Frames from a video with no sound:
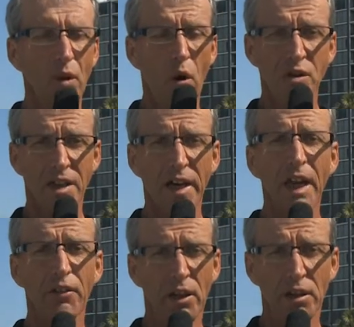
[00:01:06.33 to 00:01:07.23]
Oh,
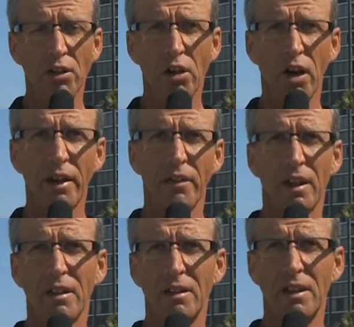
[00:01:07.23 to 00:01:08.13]
skydiving, I did a lot of
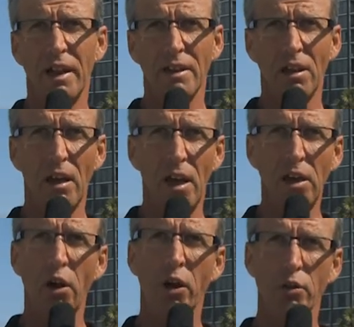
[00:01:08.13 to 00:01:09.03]
that. I did like
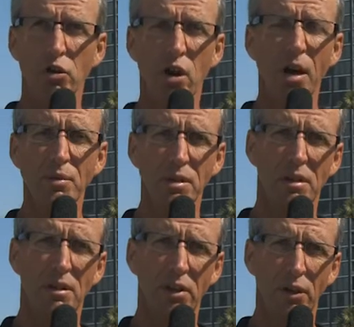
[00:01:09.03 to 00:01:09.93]
800 jumps
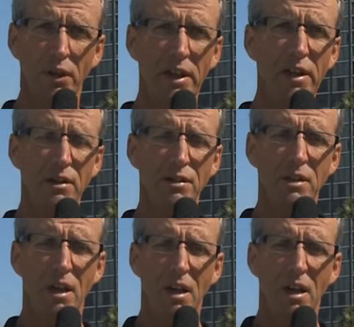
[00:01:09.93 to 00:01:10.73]
in the early years,